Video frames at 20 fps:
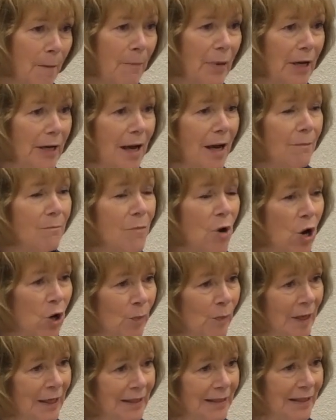but a
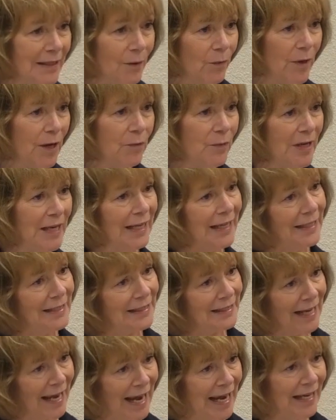moment when we
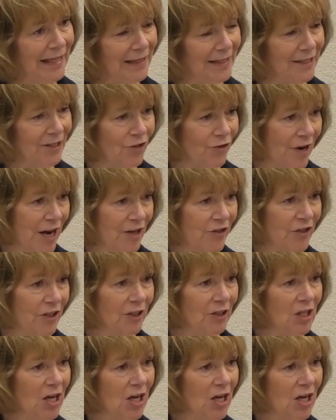can take this tragic